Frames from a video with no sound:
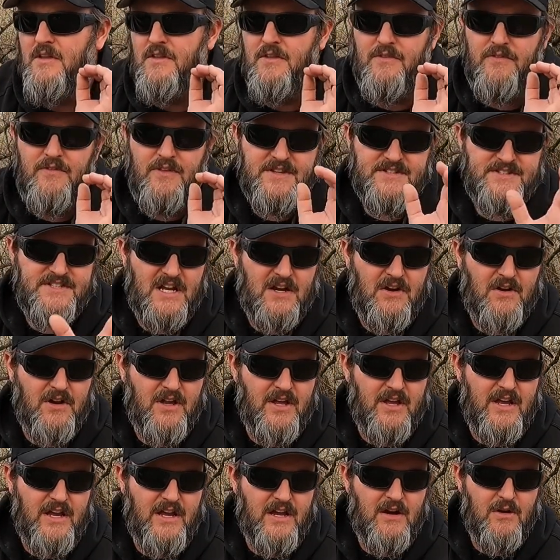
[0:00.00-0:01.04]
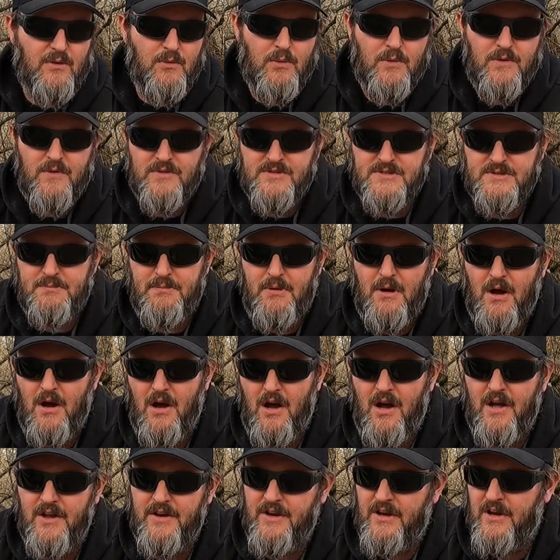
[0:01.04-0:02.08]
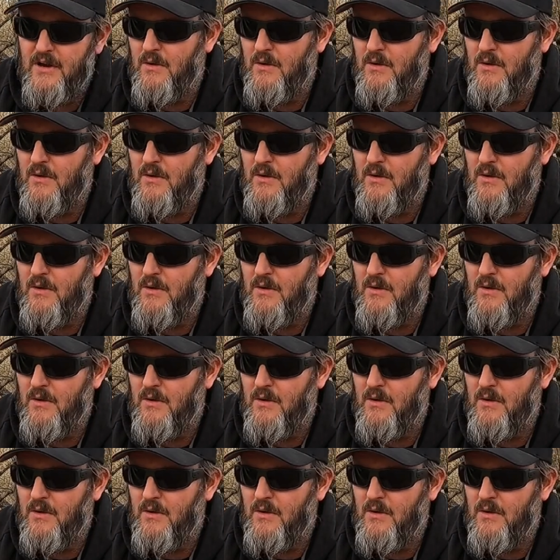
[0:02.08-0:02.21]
This area here where there's a pond, you